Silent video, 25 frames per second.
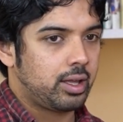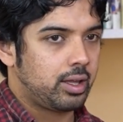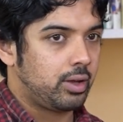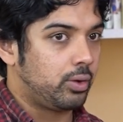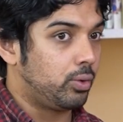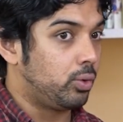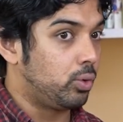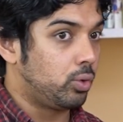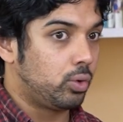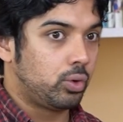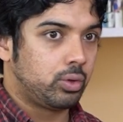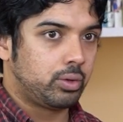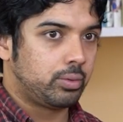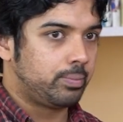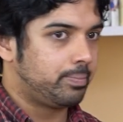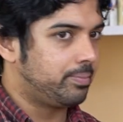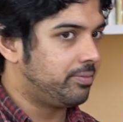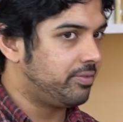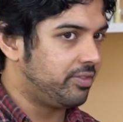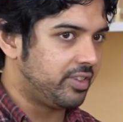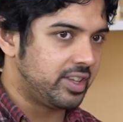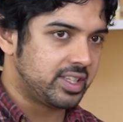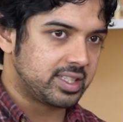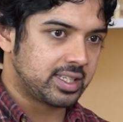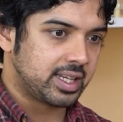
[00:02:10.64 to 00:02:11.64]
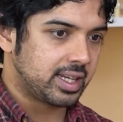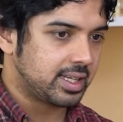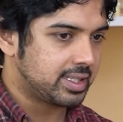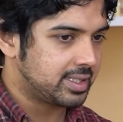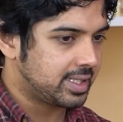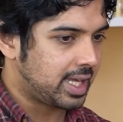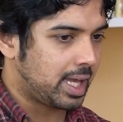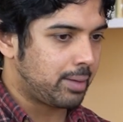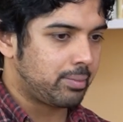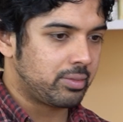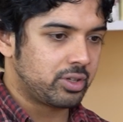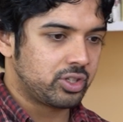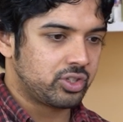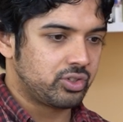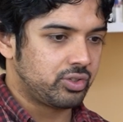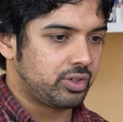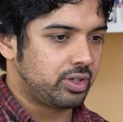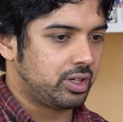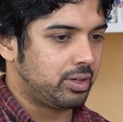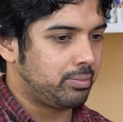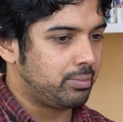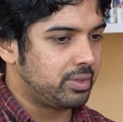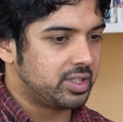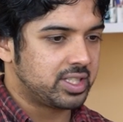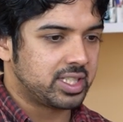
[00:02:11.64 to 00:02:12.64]
or physics,
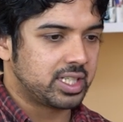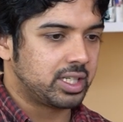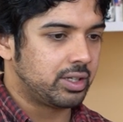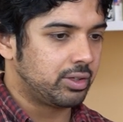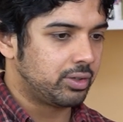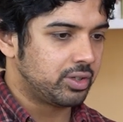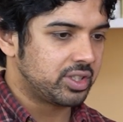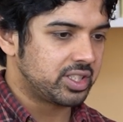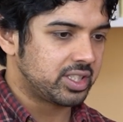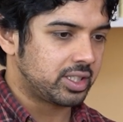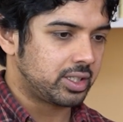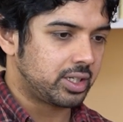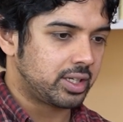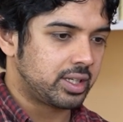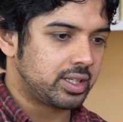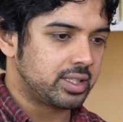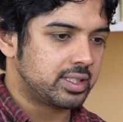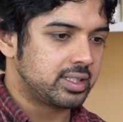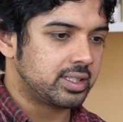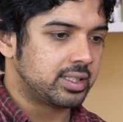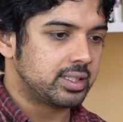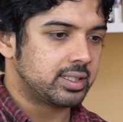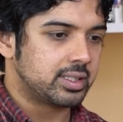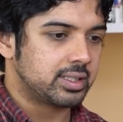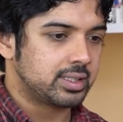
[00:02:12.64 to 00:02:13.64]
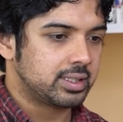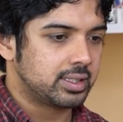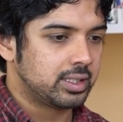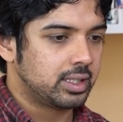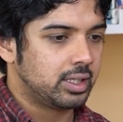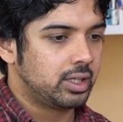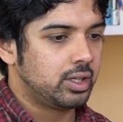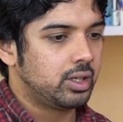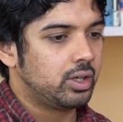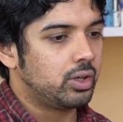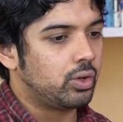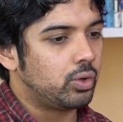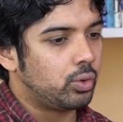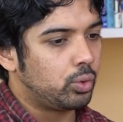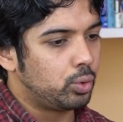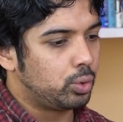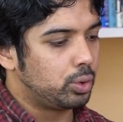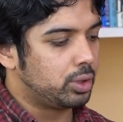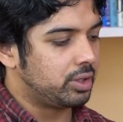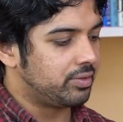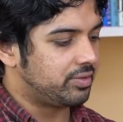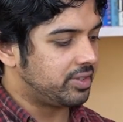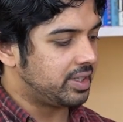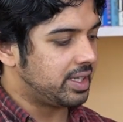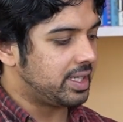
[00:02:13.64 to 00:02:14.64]
chemistry, material sciences,
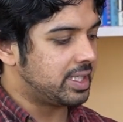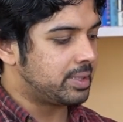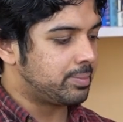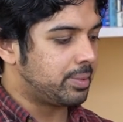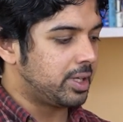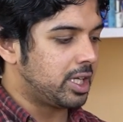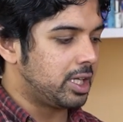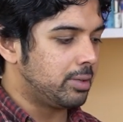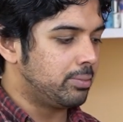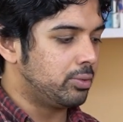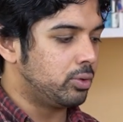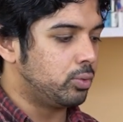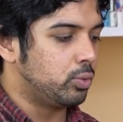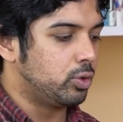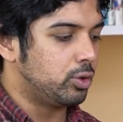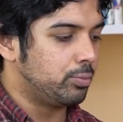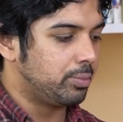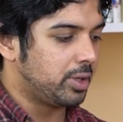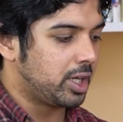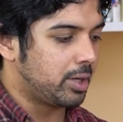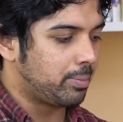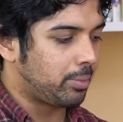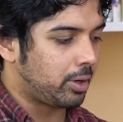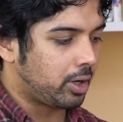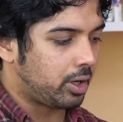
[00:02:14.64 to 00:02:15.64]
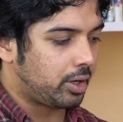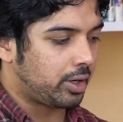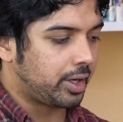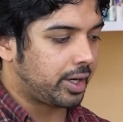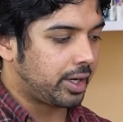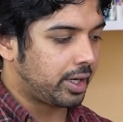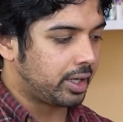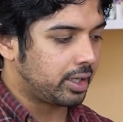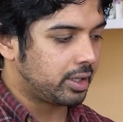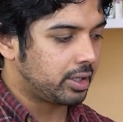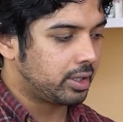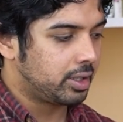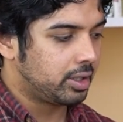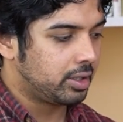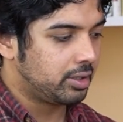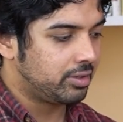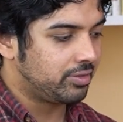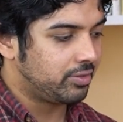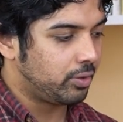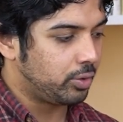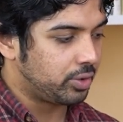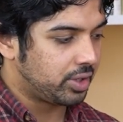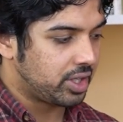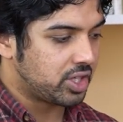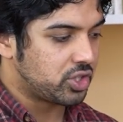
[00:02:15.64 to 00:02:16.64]
all of these people would be applying
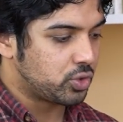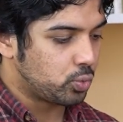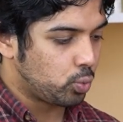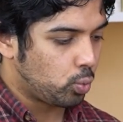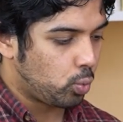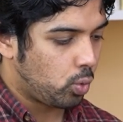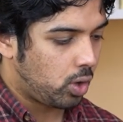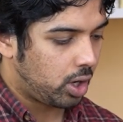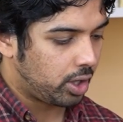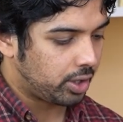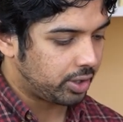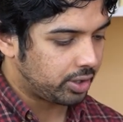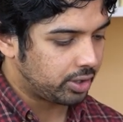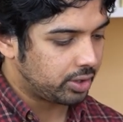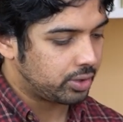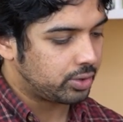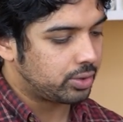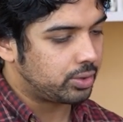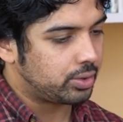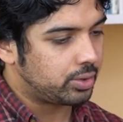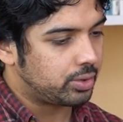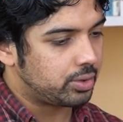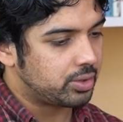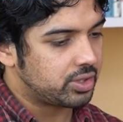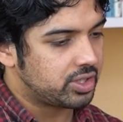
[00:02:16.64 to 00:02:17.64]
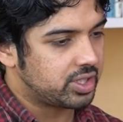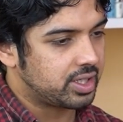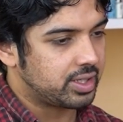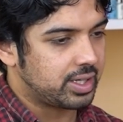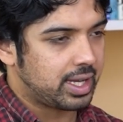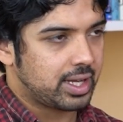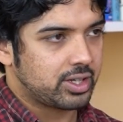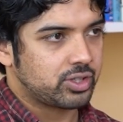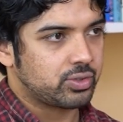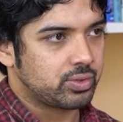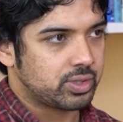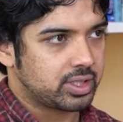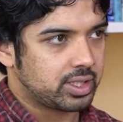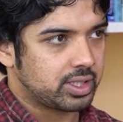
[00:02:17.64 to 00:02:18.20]
for this one course, natural